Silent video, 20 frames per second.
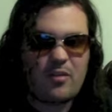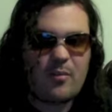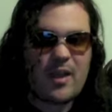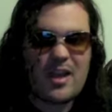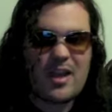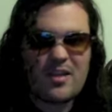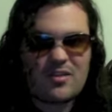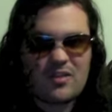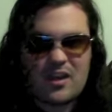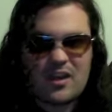
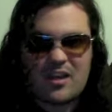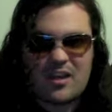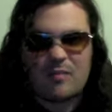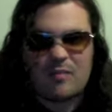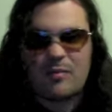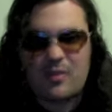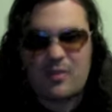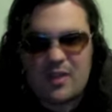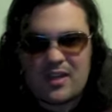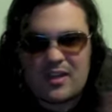making like
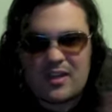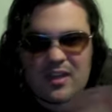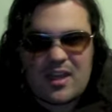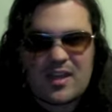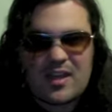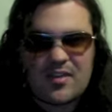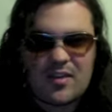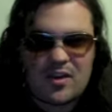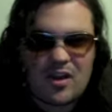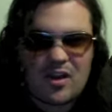something like
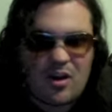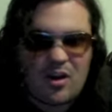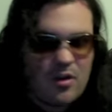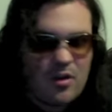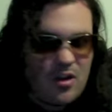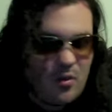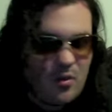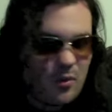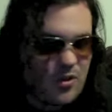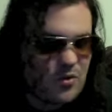this, you know,
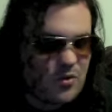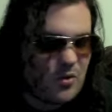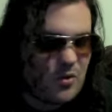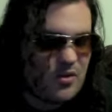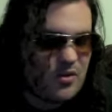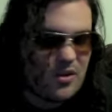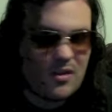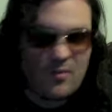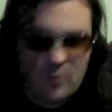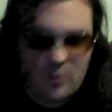which
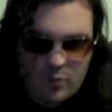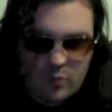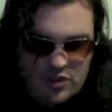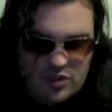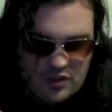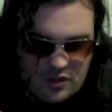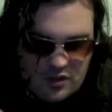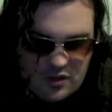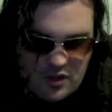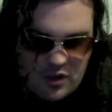
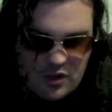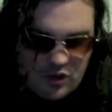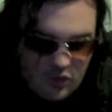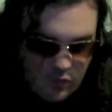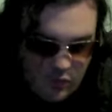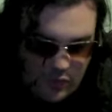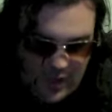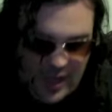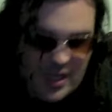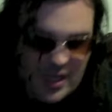is
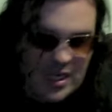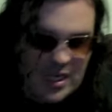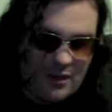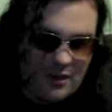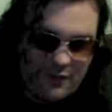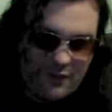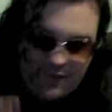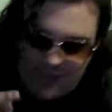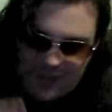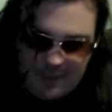
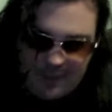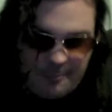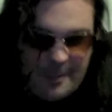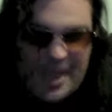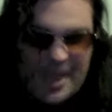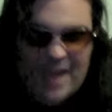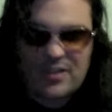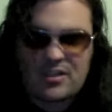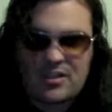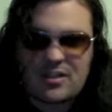creative,
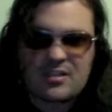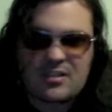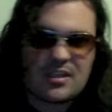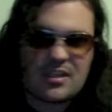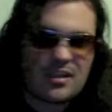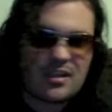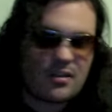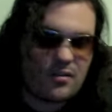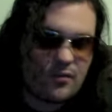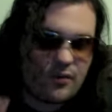
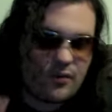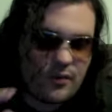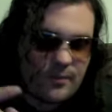imaginative,